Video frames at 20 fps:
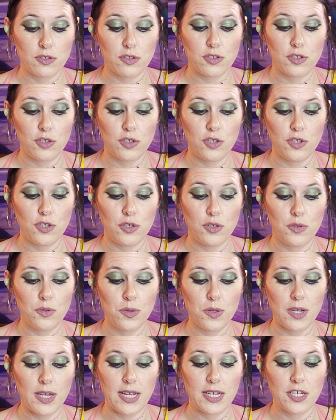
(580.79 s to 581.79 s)
to
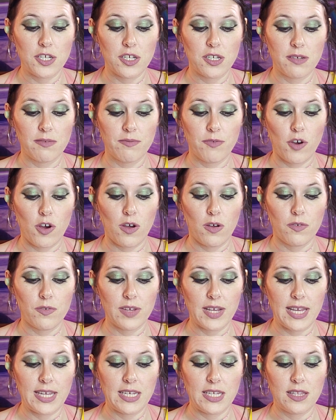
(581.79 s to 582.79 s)
you and could involve
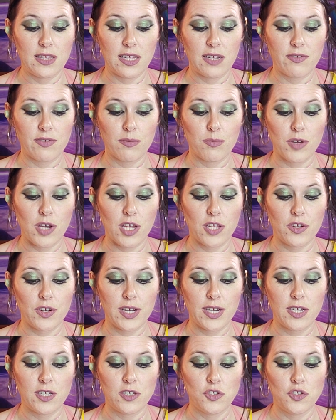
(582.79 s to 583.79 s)
anything from
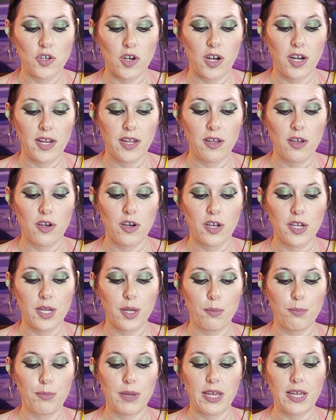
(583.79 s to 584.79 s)
coloring, drawing,
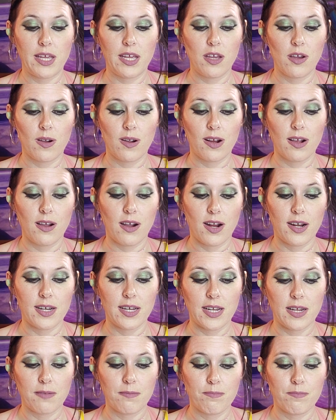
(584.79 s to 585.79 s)
cooking, baking, or
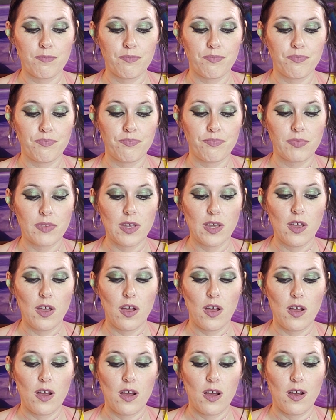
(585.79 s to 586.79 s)
gardening.
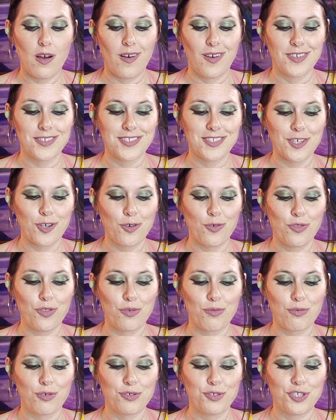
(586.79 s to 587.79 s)
Also,
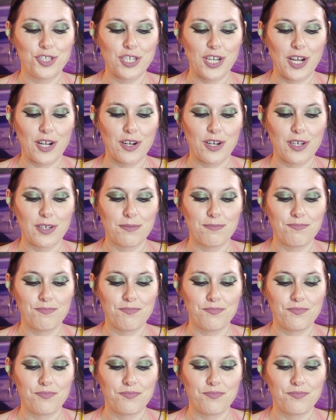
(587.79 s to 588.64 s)
the root chakra